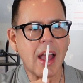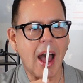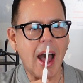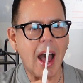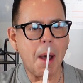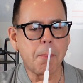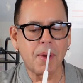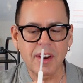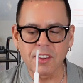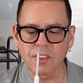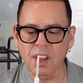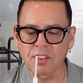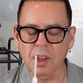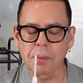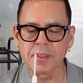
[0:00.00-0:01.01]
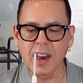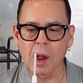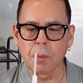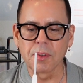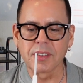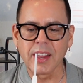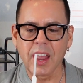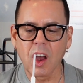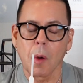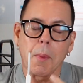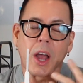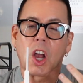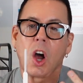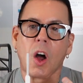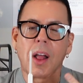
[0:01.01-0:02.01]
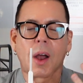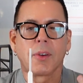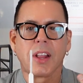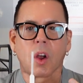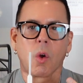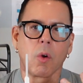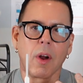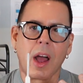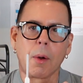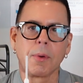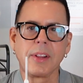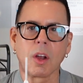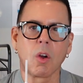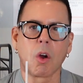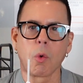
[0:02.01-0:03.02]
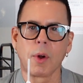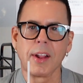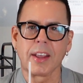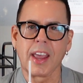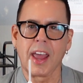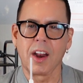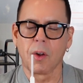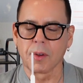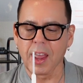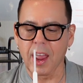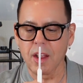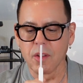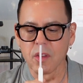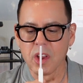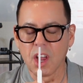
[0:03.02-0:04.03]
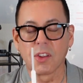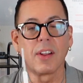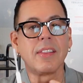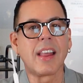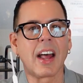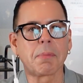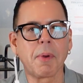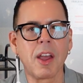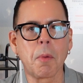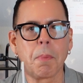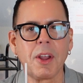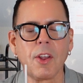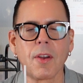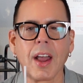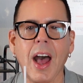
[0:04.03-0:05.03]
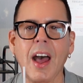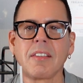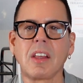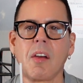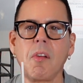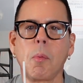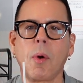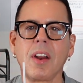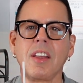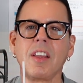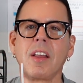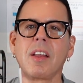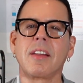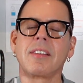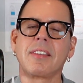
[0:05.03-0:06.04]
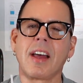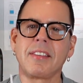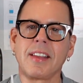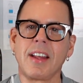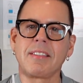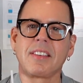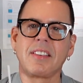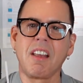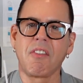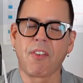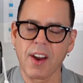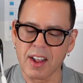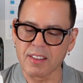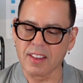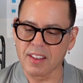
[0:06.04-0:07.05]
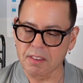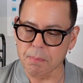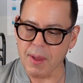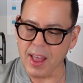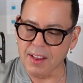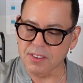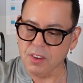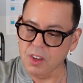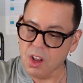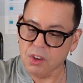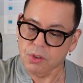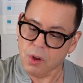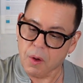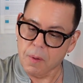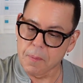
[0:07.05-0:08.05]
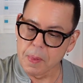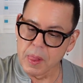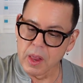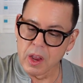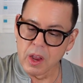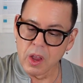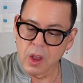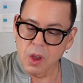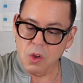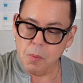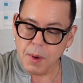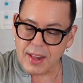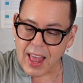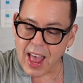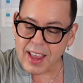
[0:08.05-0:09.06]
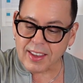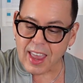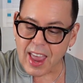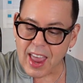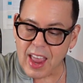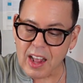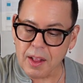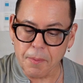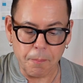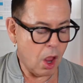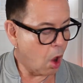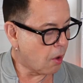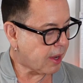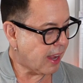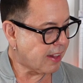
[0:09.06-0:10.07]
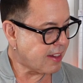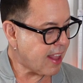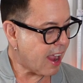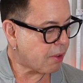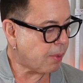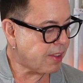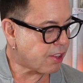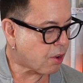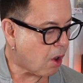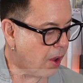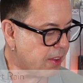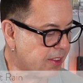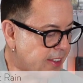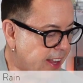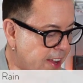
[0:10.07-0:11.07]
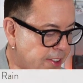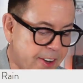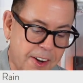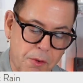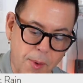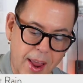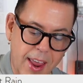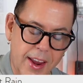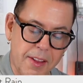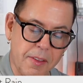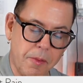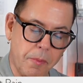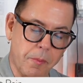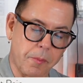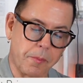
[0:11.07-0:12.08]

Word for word: uh, but it's not something that I will say, oh my God, I'm gonna go, I'm gonna go around and get it, okay? But that's my opinion, guys. Everybody sends different smells, you know, so you may like it. Okay, the next one is called Desert Rain,